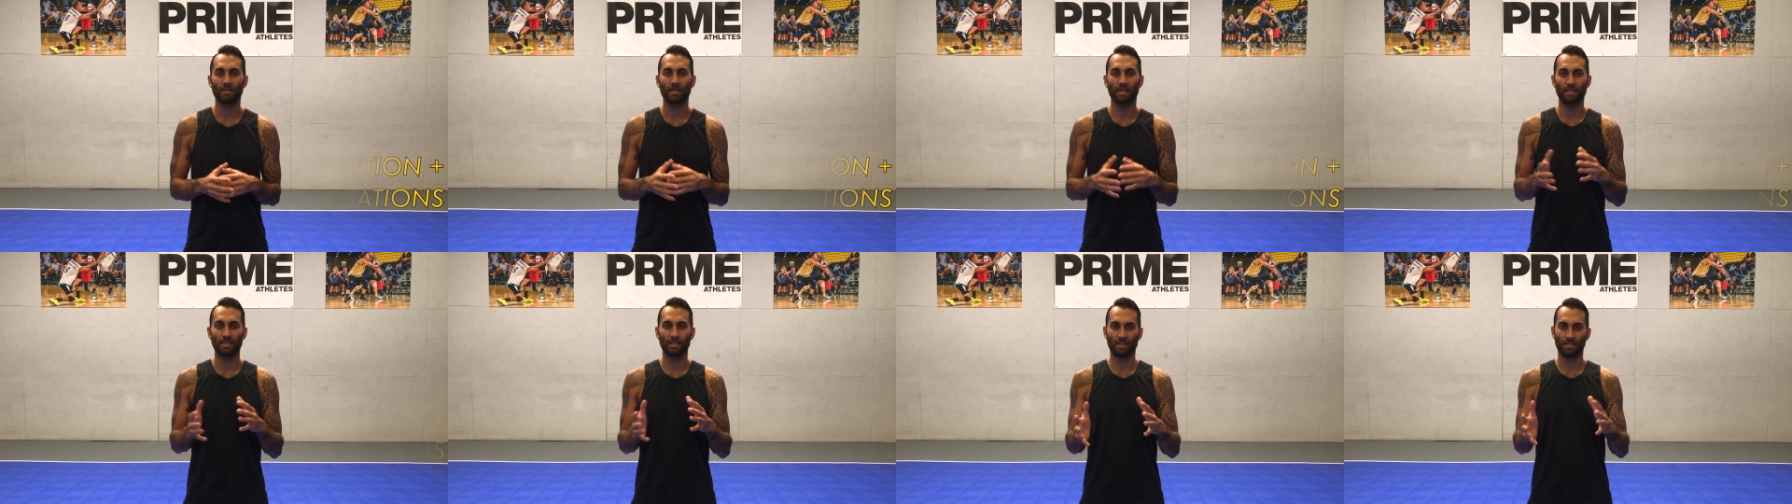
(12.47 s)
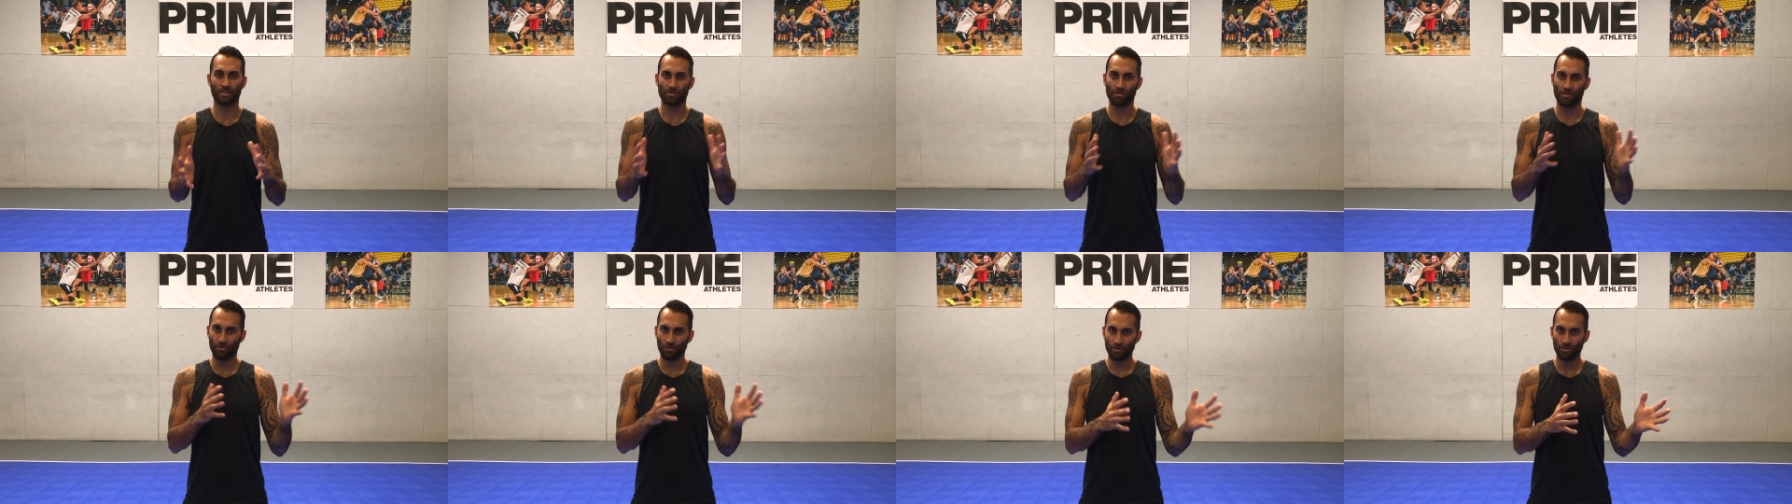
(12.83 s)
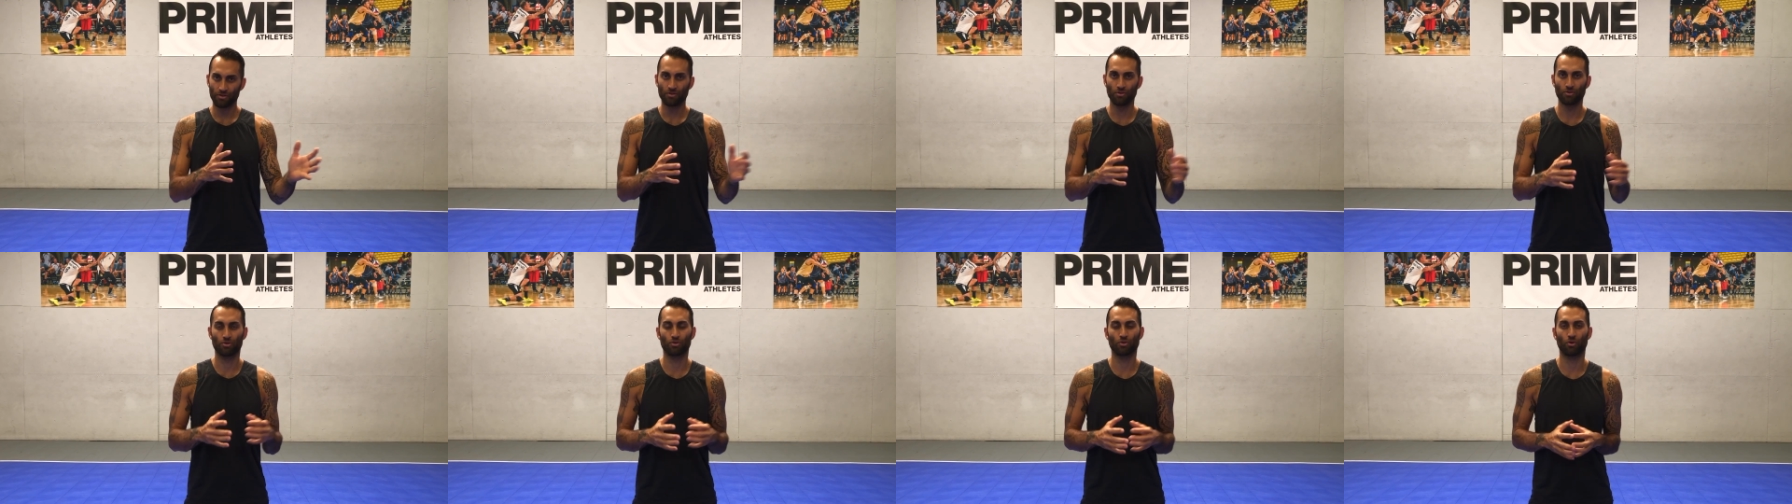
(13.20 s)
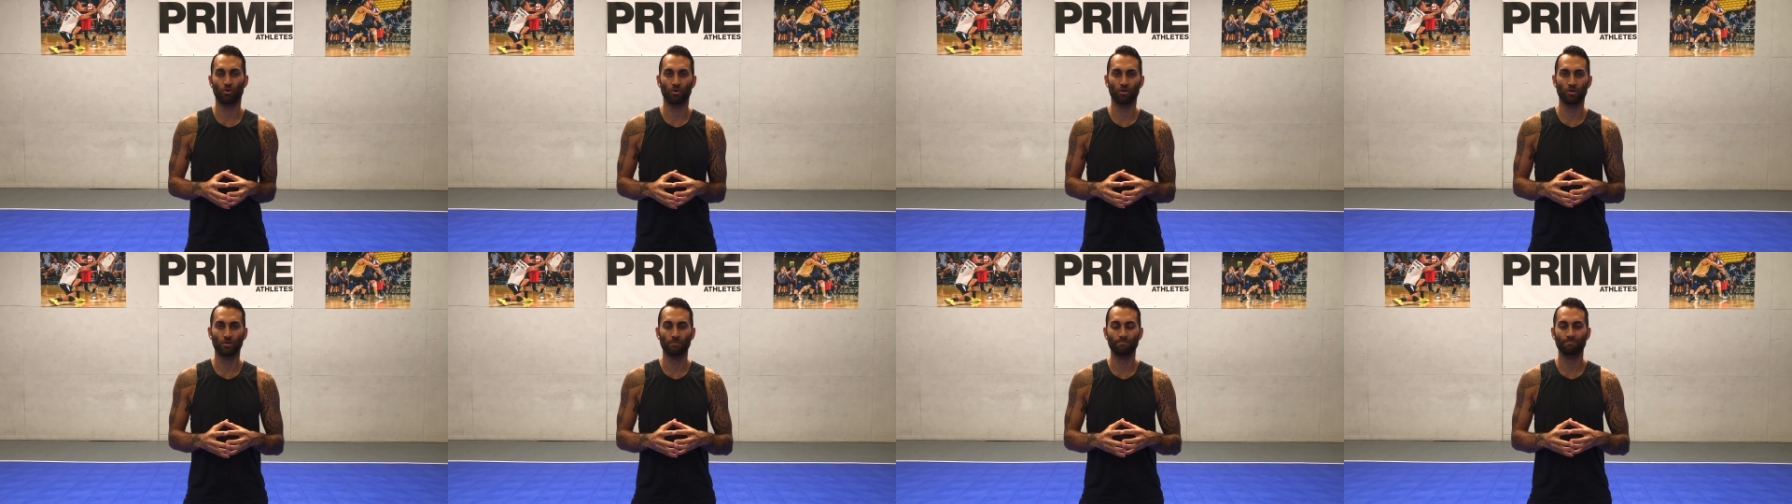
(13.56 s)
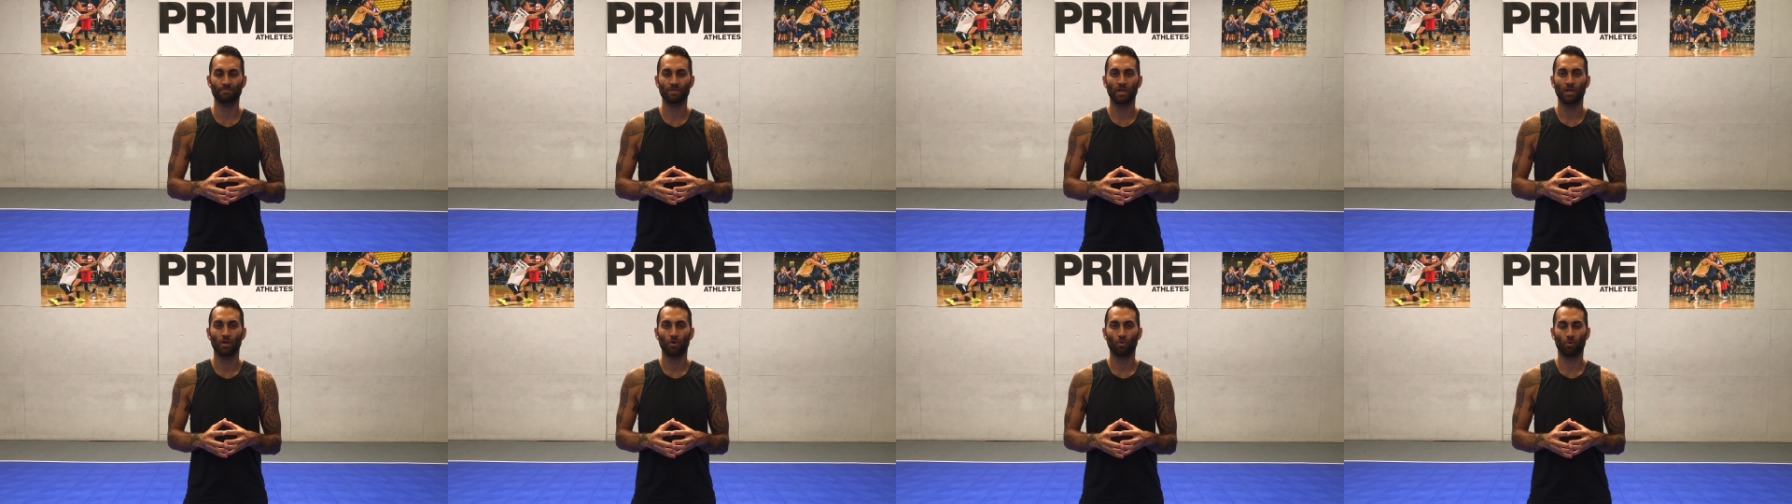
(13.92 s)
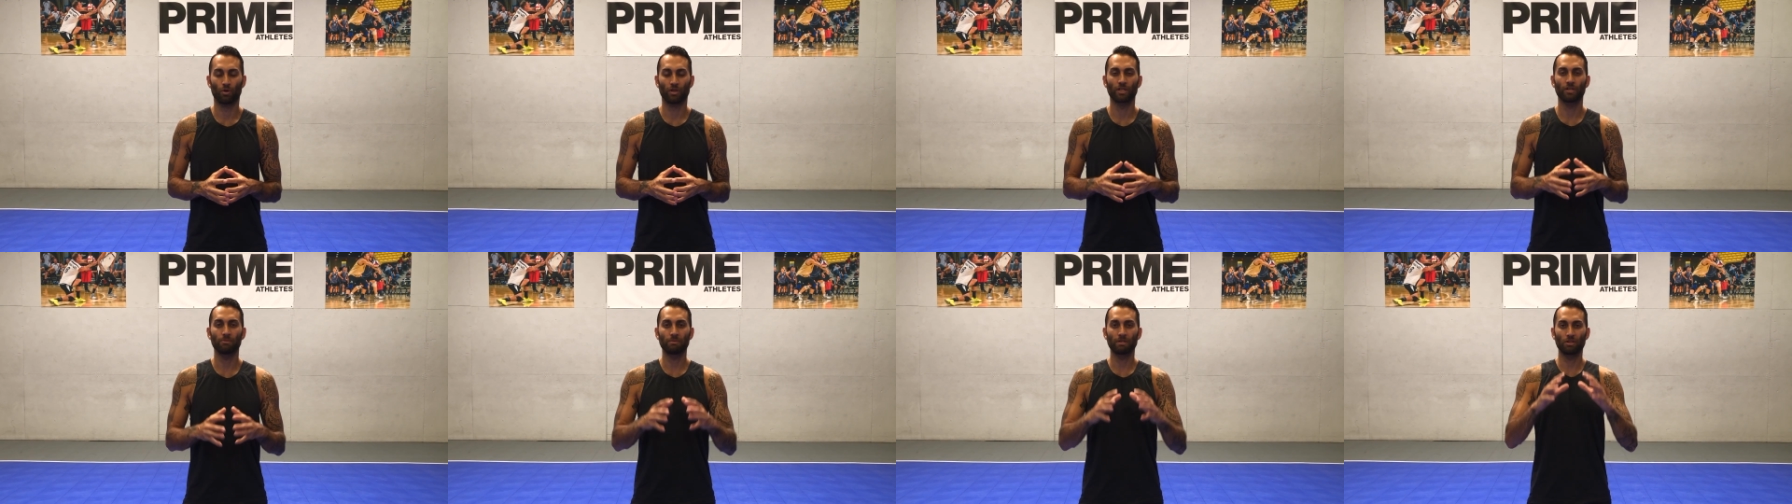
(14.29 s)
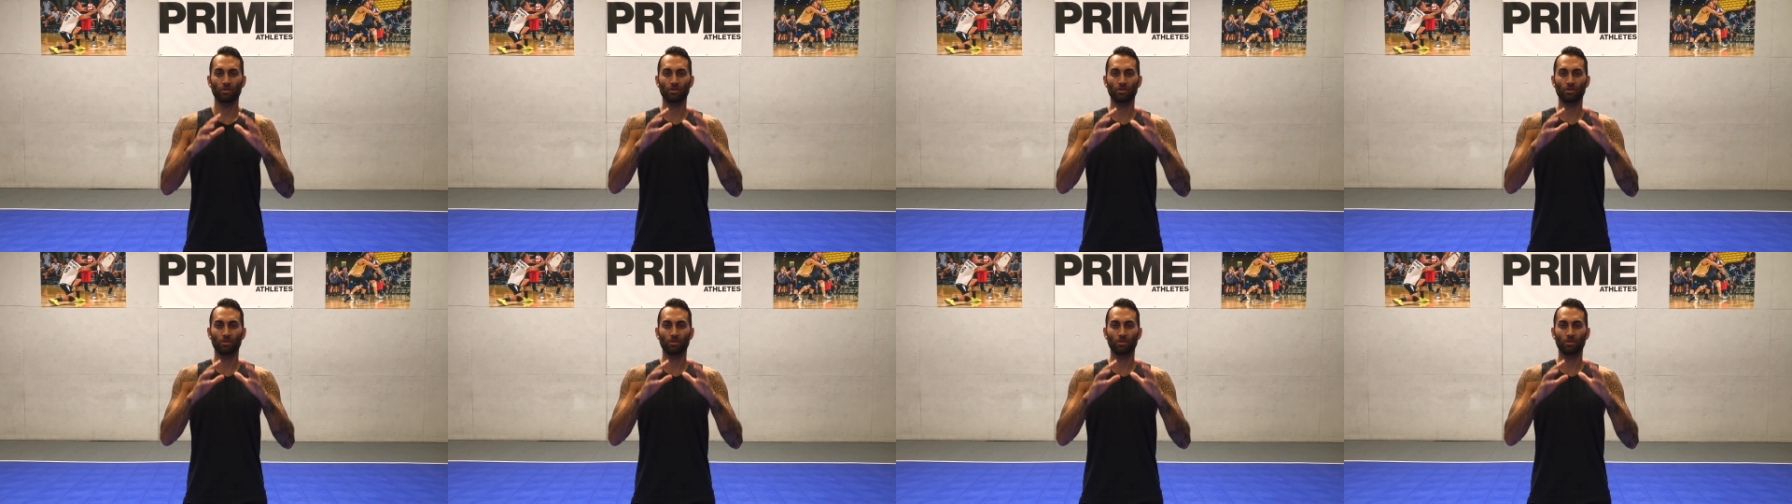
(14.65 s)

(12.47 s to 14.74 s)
In this third tutorial, we're gonna be